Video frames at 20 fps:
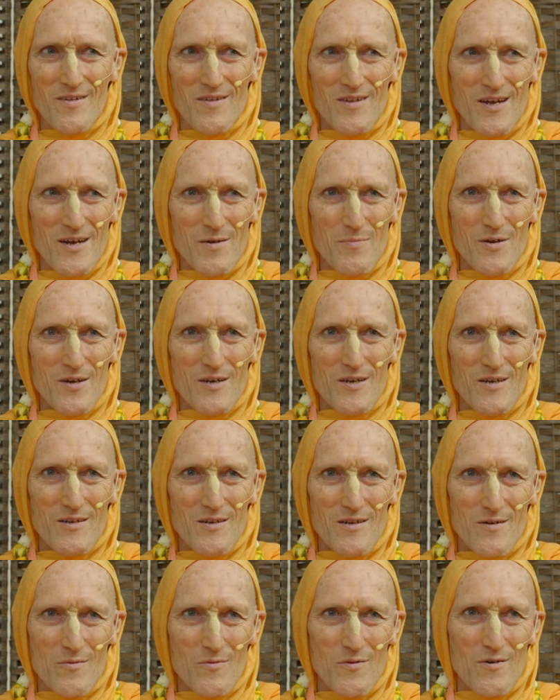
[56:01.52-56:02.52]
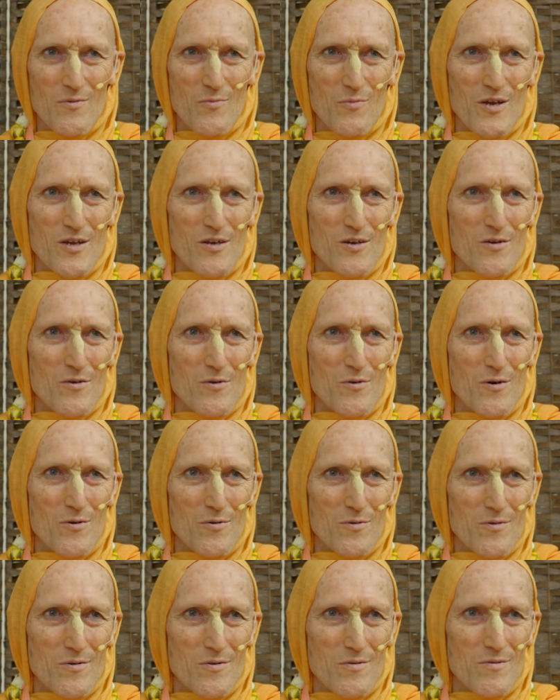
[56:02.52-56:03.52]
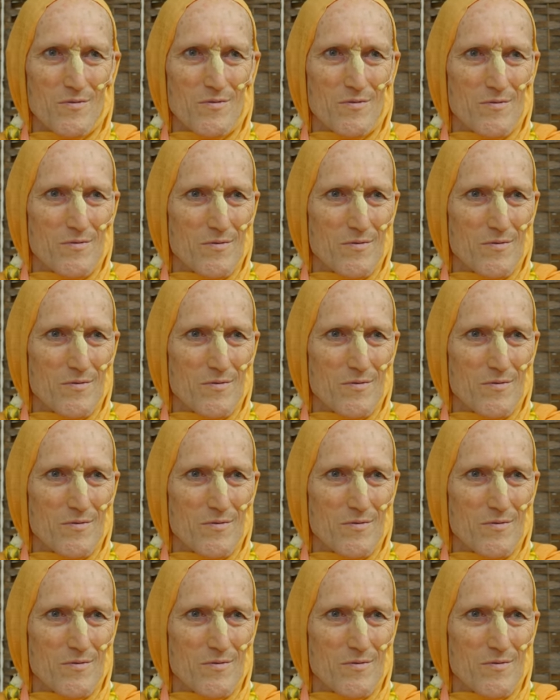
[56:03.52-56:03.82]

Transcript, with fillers: Then it becomes we can quote